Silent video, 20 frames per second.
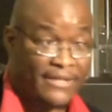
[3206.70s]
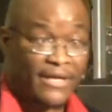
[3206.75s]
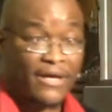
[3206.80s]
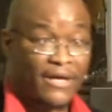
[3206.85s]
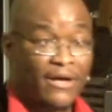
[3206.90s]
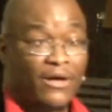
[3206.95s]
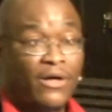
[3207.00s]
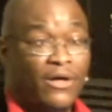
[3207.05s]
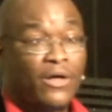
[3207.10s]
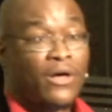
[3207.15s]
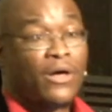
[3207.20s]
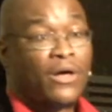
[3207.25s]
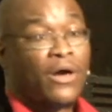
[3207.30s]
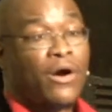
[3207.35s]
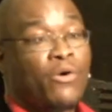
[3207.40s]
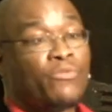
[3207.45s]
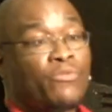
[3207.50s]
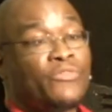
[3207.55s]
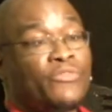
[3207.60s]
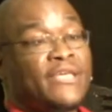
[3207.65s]
that
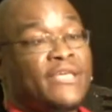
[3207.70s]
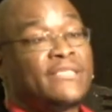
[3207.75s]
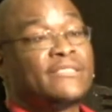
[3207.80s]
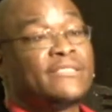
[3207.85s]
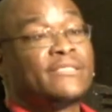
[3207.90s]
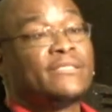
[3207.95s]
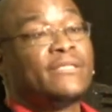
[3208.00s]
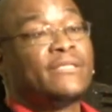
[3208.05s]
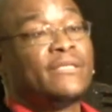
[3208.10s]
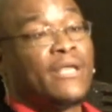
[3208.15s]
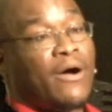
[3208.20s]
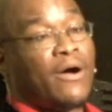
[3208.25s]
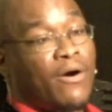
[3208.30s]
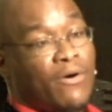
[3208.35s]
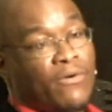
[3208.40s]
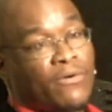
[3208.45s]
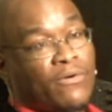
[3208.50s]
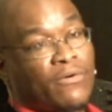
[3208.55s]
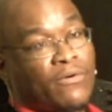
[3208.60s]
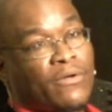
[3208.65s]
on this
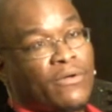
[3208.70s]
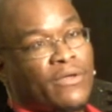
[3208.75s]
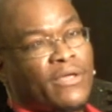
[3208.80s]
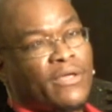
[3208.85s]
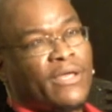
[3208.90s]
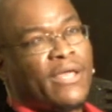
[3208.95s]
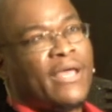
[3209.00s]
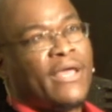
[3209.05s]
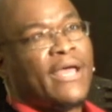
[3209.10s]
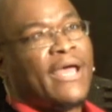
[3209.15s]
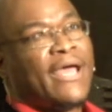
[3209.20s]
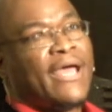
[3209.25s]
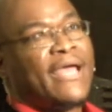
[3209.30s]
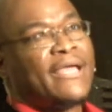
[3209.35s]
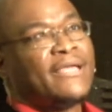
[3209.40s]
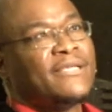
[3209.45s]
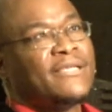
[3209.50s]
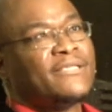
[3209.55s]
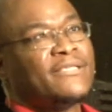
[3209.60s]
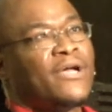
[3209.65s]
law
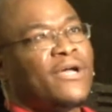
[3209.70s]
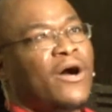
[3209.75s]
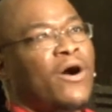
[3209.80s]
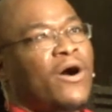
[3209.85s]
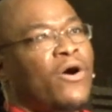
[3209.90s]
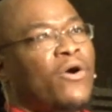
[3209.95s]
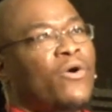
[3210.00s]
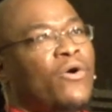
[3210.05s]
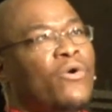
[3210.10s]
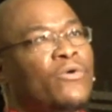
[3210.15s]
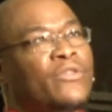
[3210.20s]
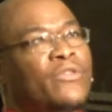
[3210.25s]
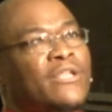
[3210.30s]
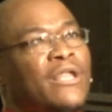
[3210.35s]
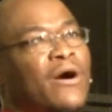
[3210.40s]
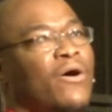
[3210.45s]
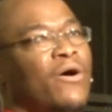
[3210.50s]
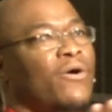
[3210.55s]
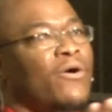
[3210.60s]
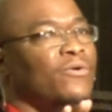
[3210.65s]
hangs all the
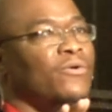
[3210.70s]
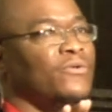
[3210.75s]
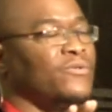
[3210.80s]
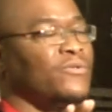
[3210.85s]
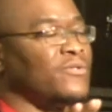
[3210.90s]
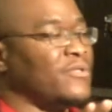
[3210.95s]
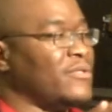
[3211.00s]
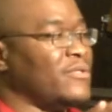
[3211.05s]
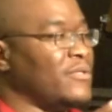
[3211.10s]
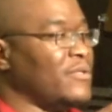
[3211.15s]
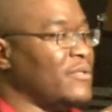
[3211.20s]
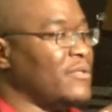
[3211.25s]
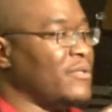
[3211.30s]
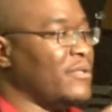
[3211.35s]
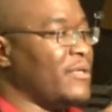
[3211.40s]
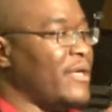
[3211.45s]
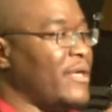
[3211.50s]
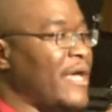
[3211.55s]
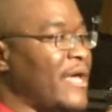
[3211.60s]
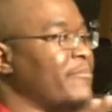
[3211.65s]
laws
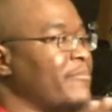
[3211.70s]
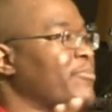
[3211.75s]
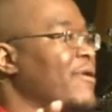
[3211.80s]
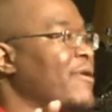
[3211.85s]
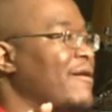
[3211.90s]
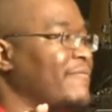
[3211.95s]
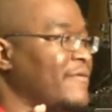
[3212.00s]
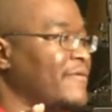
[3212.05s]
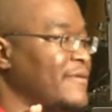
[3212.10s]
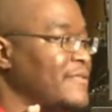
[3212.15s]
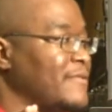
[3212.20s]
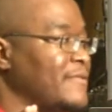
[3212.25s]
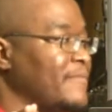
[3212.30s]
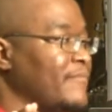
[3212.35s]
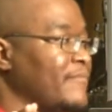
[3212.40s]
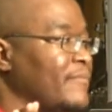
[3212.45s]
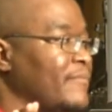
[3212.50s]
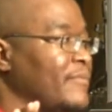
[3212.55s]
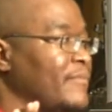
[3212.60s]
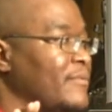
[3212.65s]
and the prophets.
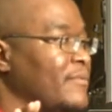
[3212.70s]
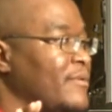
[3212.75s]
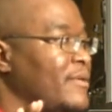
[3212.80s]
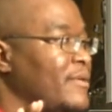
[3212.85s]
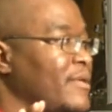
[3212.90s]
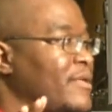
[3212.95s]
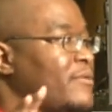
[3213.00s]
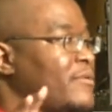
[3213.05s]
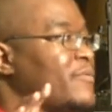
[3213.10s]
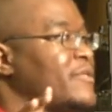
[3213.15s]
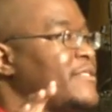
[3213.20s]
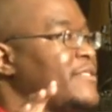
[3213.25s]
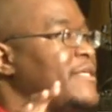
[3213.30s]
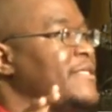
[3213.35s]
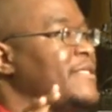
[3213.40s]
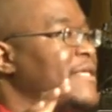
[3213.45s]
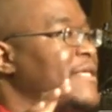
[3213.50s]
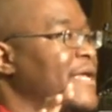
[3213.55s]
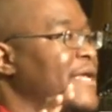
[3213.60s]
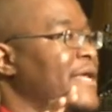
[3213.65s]
In other words,
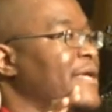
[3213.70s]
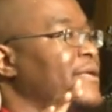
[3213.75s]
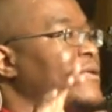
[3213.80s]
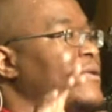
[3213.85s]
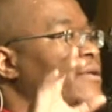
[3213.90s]
he's saying,